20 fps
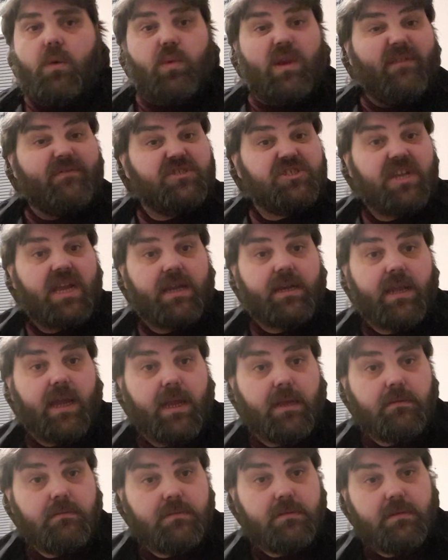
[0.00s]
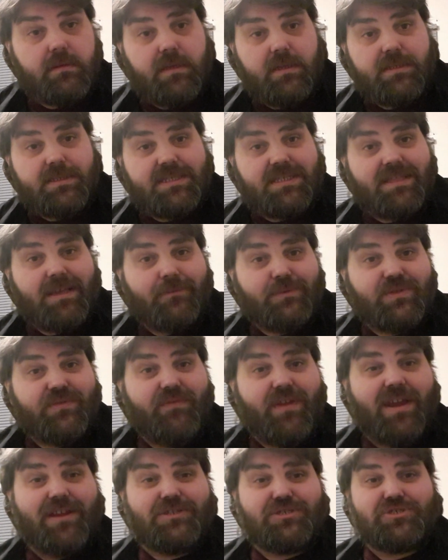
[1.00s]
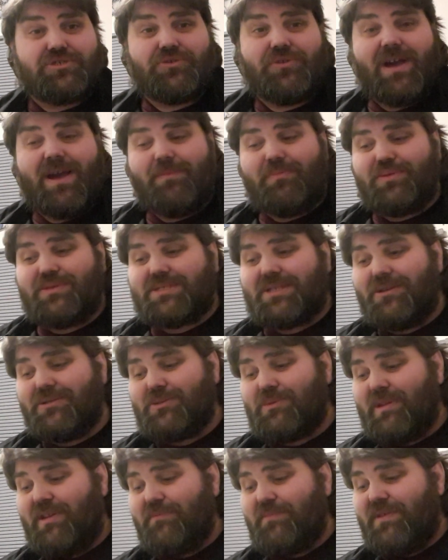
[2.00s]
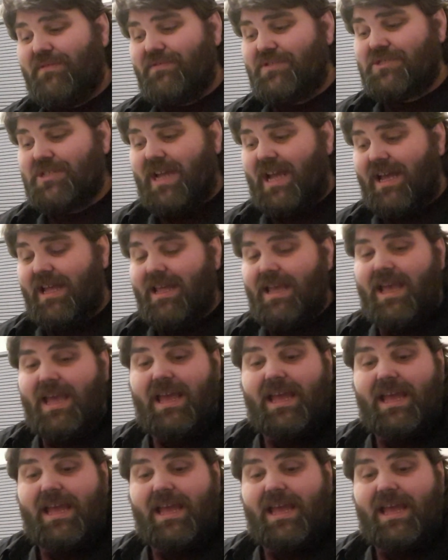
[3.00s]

We'll have a chat now, because that was a very short episode, so we'll have a bit of a chat.